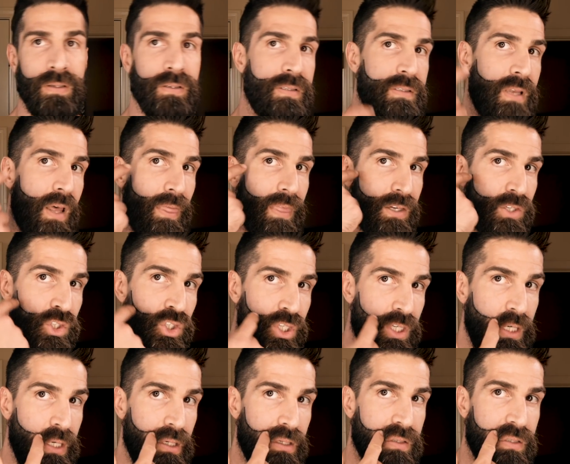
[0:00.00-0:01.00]
done the
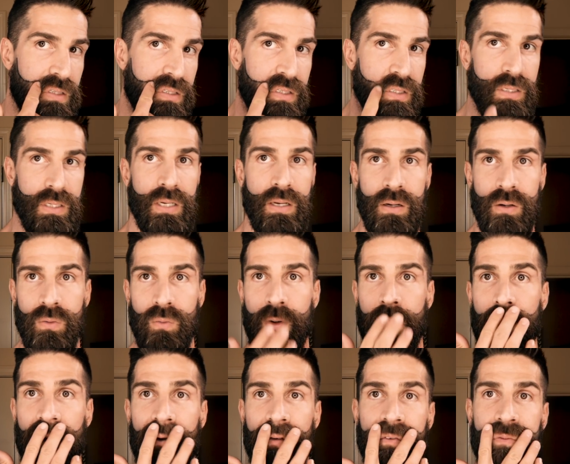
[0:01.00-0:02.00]
cheeks,
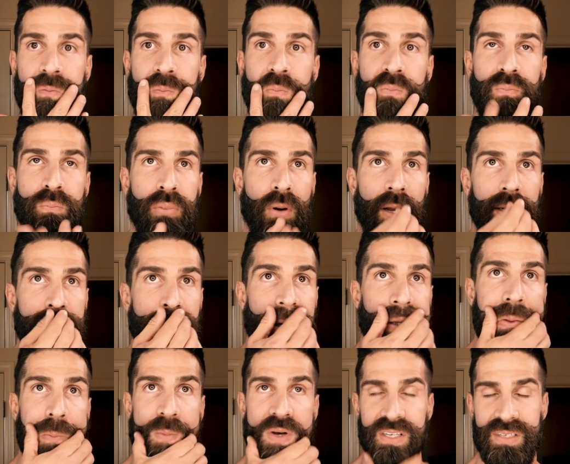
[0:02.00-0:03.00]
we've brought
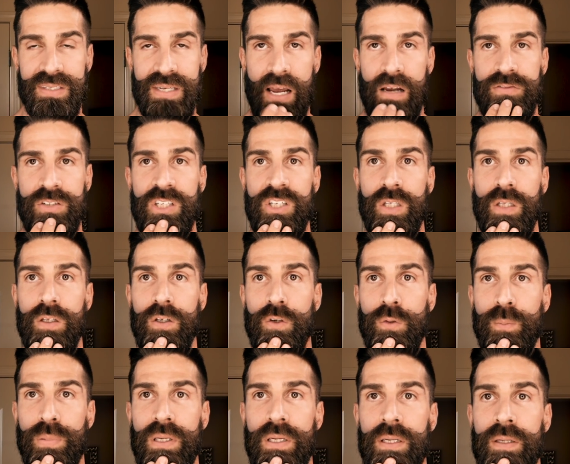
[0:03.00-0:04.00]
down the mustache a little
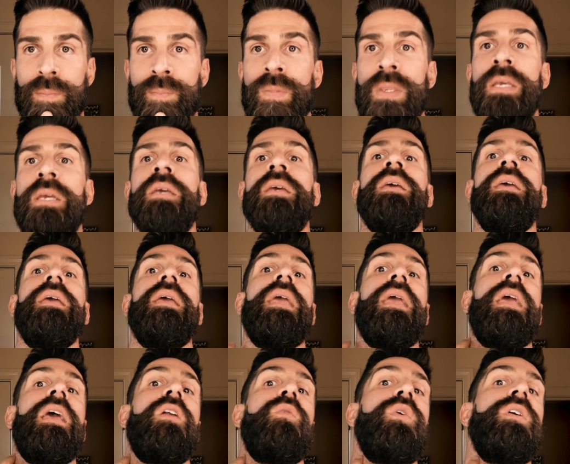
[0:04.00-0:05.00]
bit,
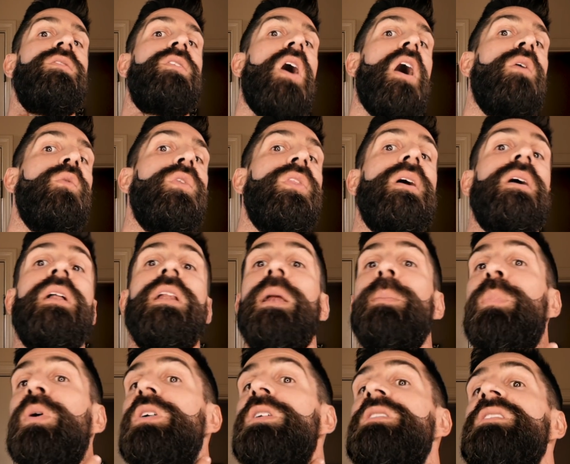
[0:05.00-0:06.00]
and we've gone with the
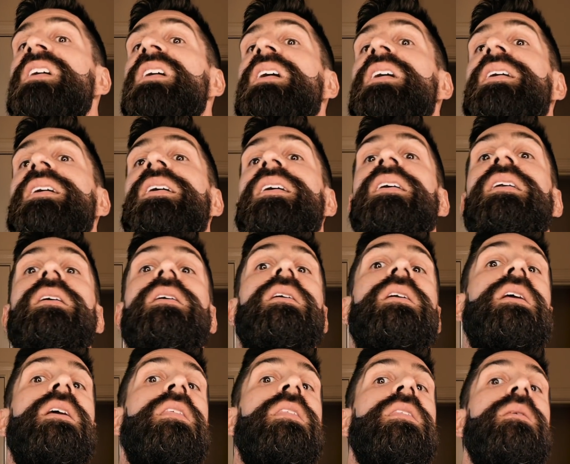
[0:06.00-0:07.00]
clippers
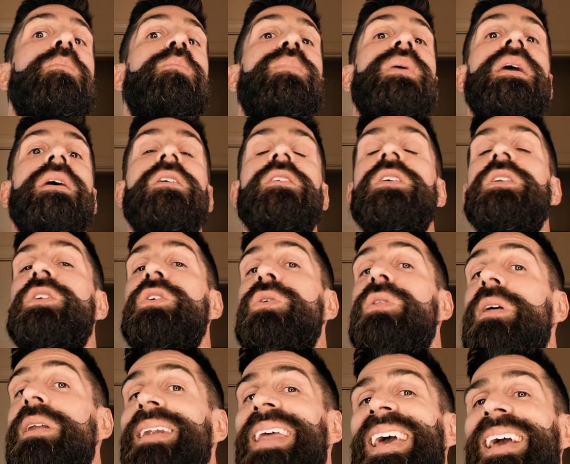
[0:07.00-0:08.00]
underneath the beard to do
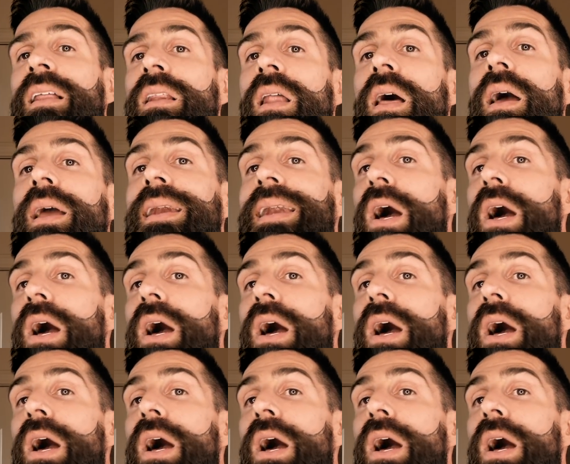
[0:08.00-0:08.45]
the neckline.